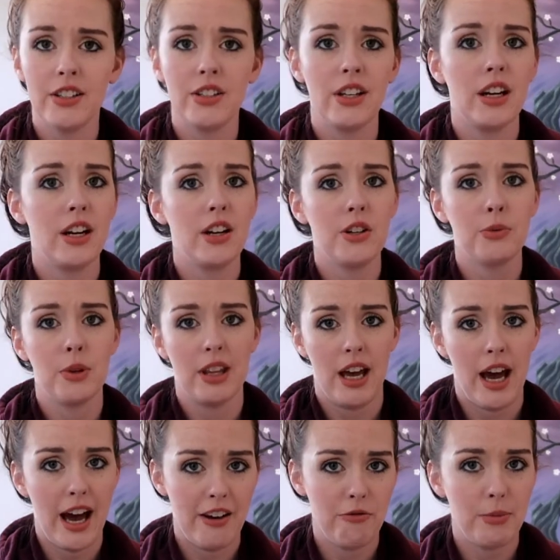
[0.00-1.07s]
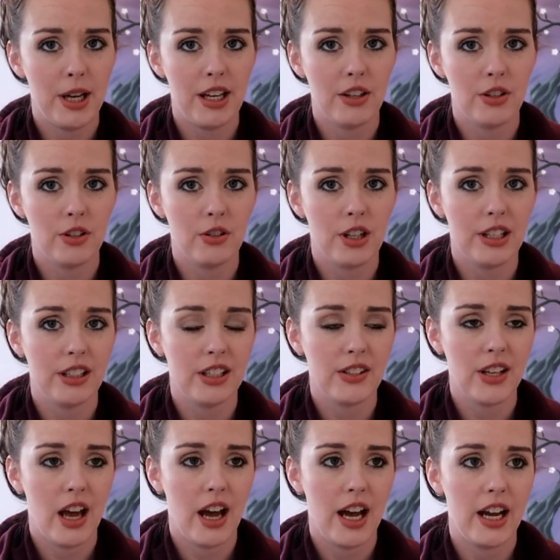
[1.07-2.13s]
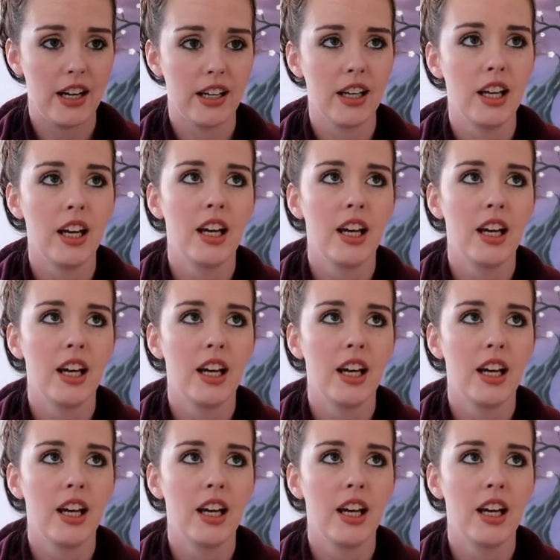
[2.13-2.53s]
stairs with a half banister on the side.